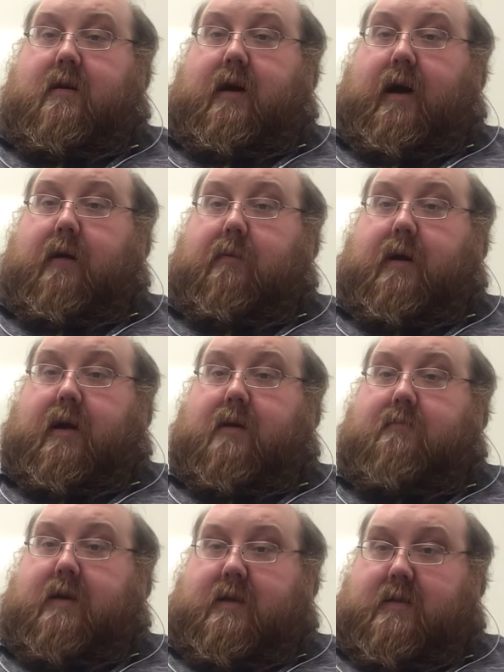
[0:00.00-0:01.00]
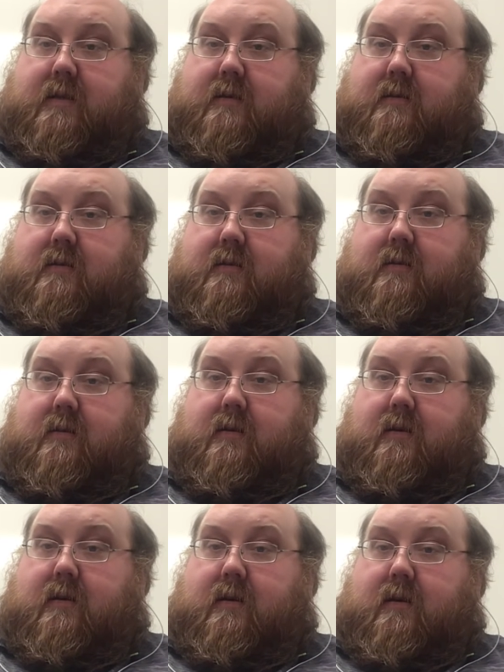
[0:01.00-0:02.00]
I'm gonna miss you,
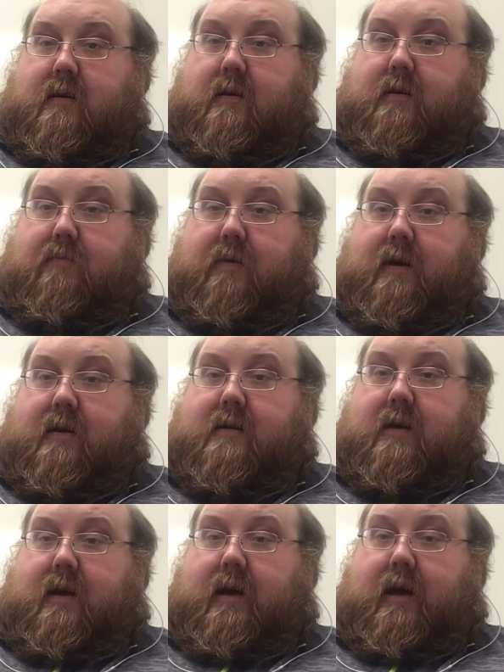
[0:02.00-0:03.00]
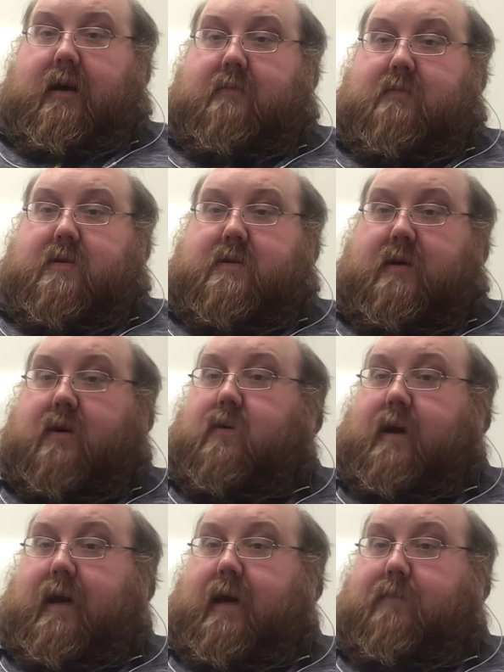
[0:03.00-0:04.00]
but I am so
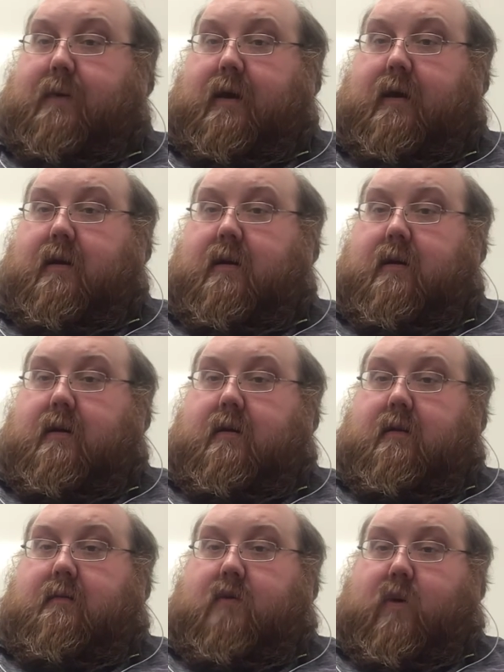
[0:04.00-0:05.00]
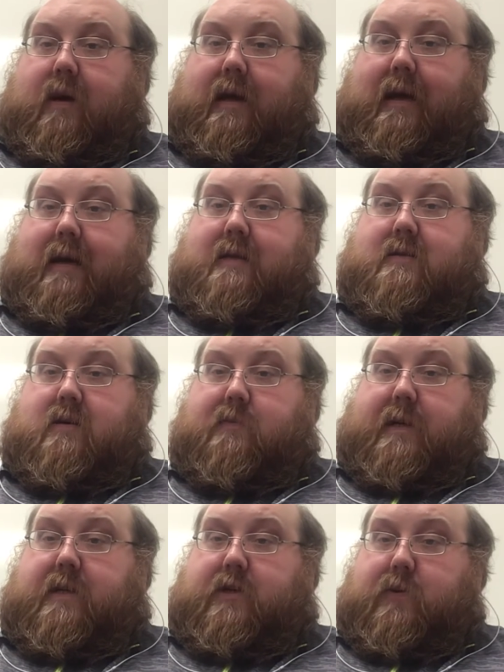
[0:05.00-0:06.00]
happy for what God's going to
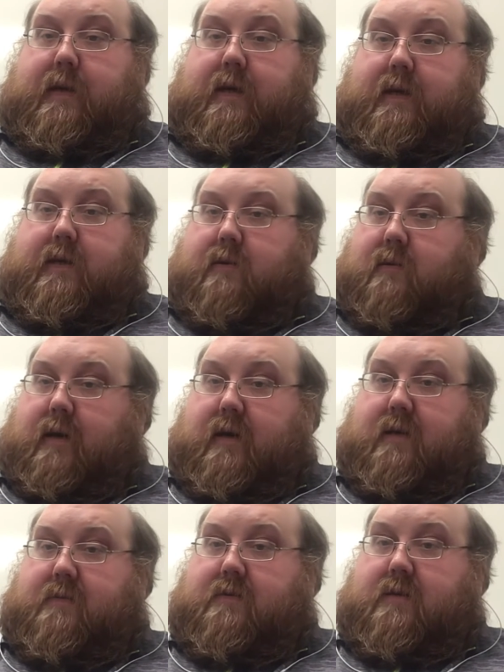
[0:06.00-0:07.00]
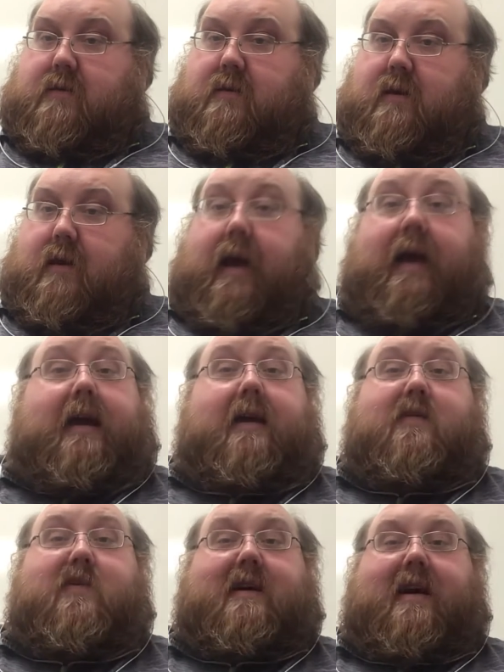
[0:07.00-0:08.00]
be doing in your lives
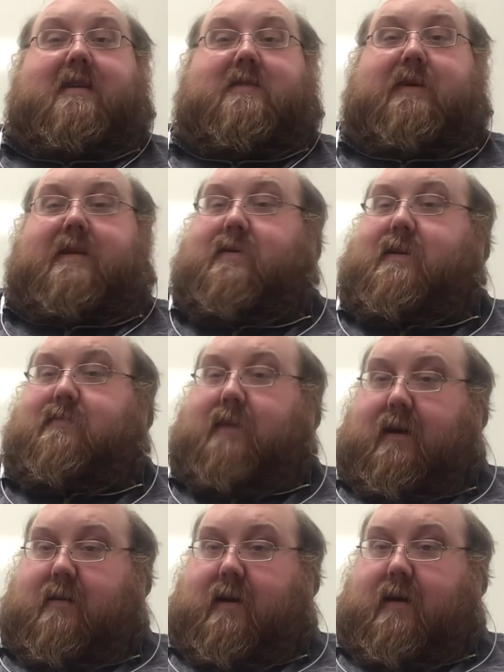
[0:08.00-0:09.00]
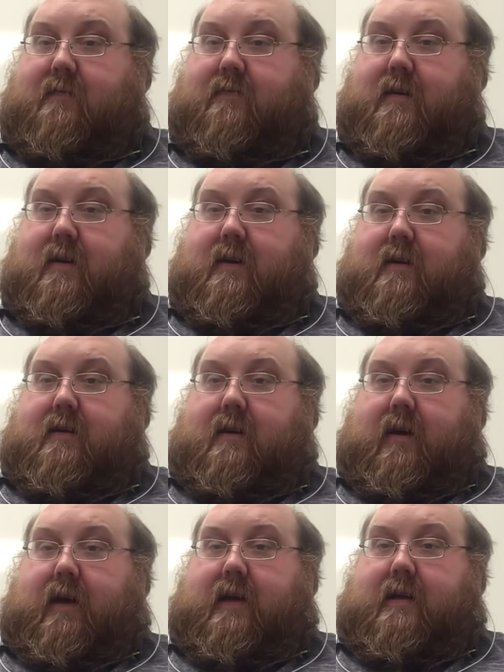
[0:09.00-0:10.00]
and what God's going to be doing in my life.
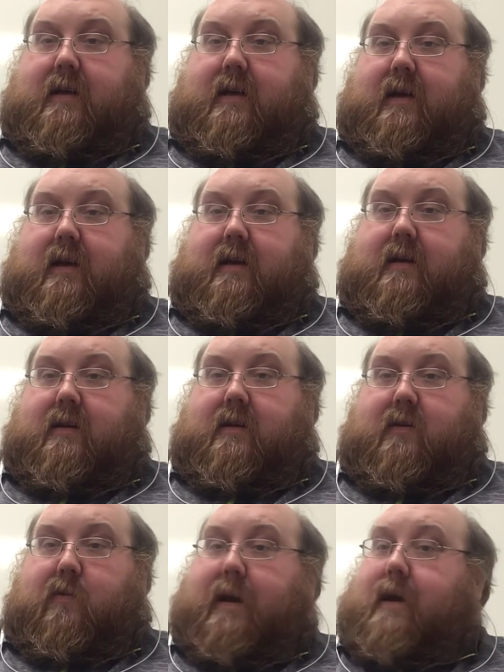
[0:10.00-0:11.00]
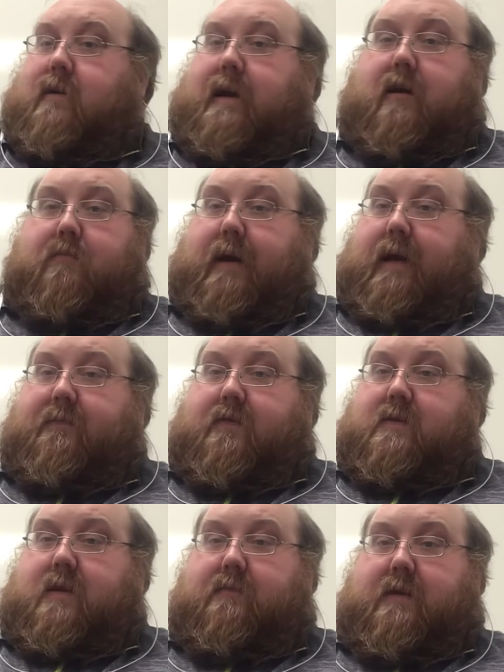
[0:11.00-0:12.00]
All right, and no matter how painful
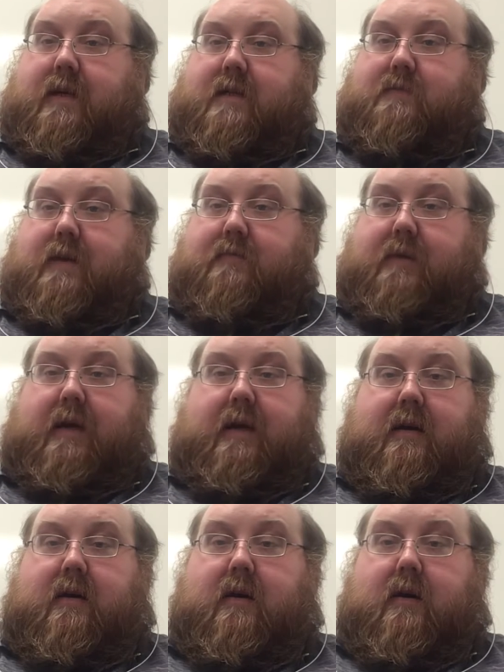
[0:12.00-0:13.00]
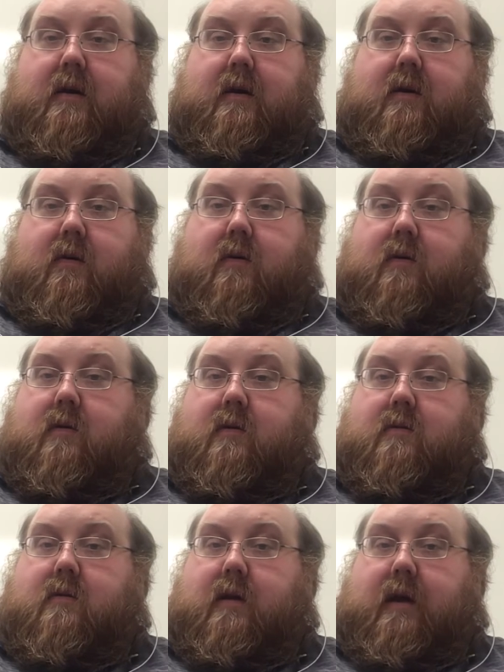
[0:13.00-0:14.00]
some things may be, or